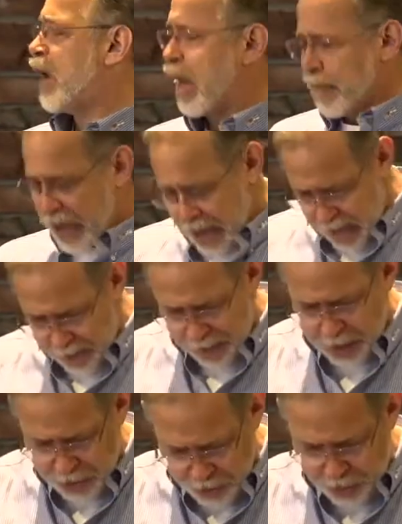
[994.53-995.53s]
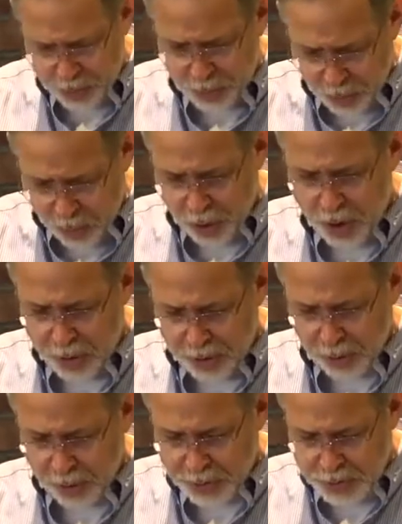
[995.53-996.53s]
I'm coming to your word,
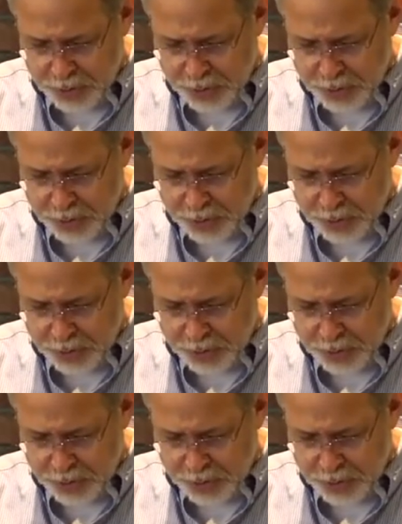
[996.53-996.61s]
Lord.